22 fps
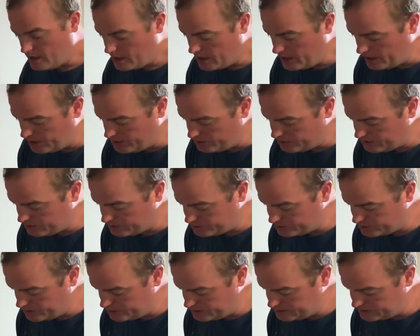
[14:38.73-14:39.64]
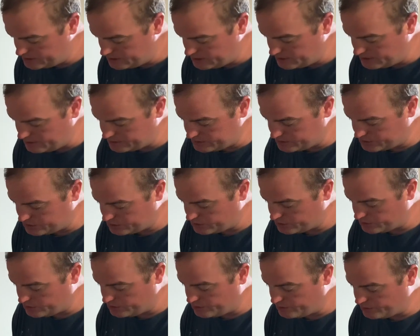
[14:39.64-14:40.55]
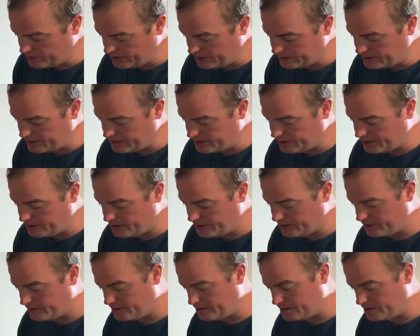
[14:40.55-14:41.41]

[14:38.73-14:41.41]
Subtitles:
And you can adjust it. There's a screw right down here,